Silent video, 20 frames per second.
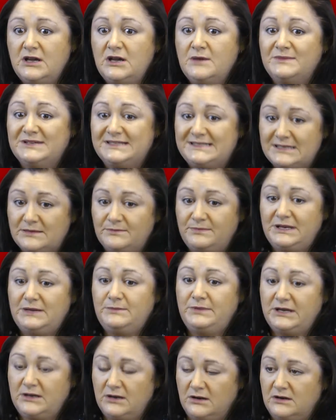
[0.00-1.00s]
but simply
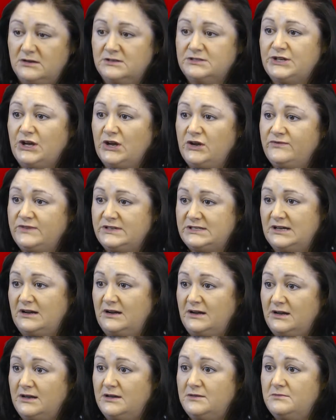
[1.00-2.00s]
because over
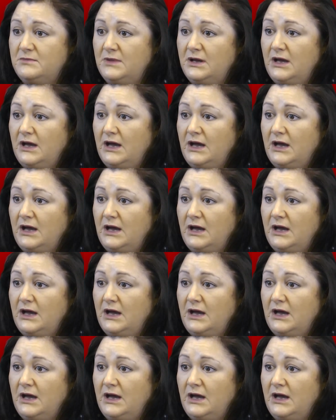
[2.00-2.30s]
time,